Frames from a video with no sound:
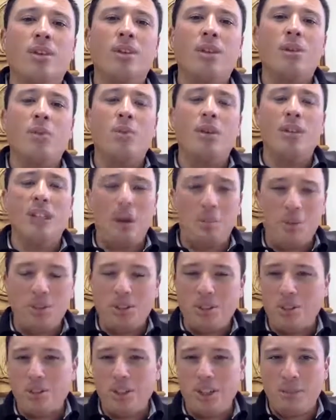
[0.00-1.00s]
What an
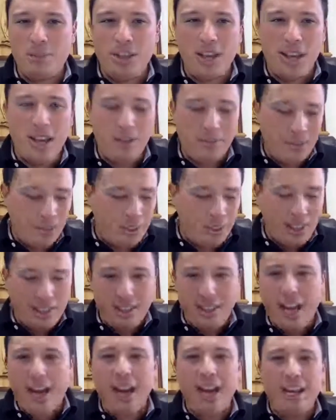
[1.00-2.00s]
opportunity we have to take
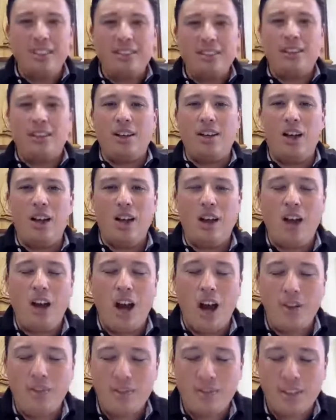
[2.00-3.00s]
the eyes
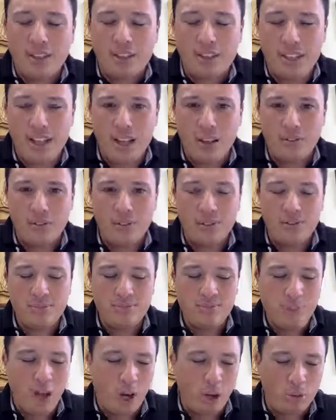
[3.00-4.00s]
off of ourselves,
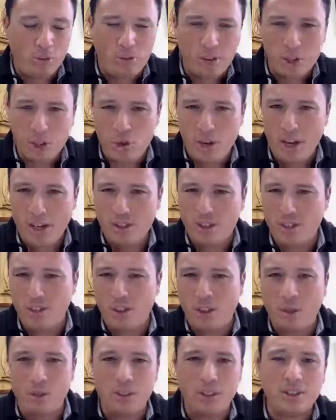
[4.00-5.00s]
our own frustrations,
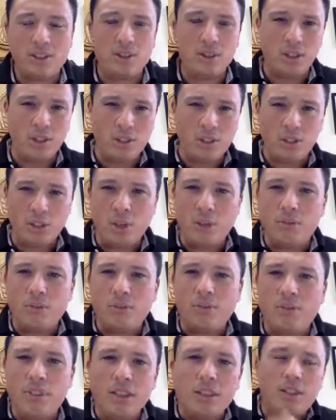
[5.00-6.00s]
our own concerns, our own
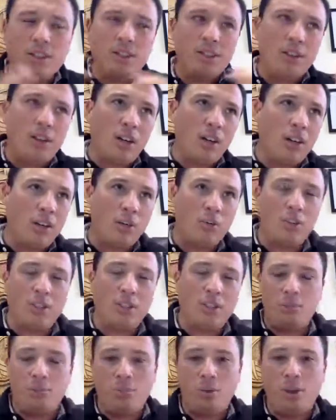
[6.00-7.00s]
fears, our own
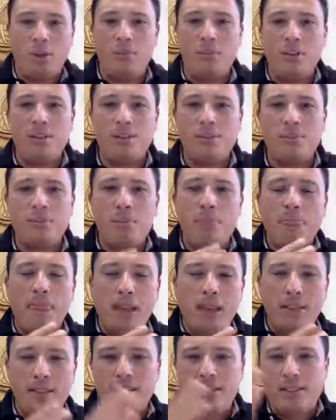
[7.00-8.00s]
disappointments,
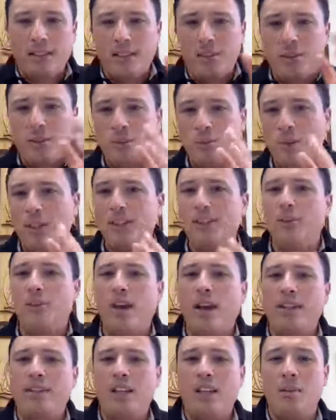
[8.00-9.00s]
and instead to
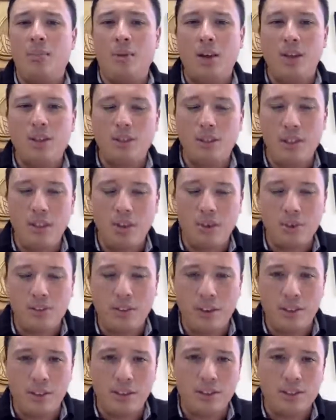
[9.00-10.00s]
redirect them onto those of
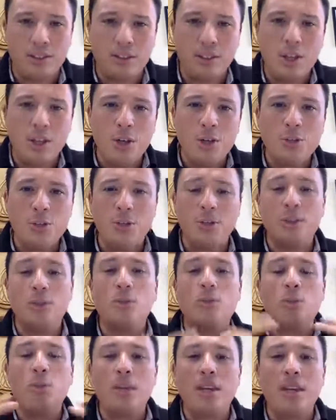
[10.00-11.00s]
others so that
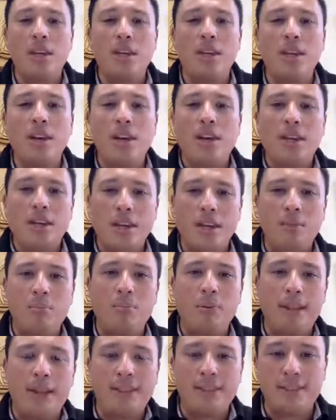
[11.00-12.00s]
we can
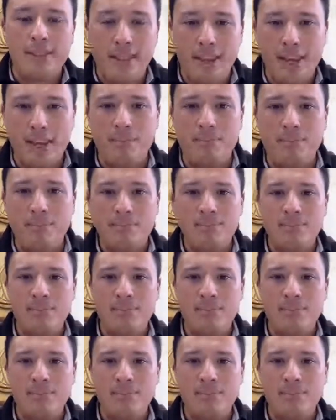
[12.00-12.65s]
bless them.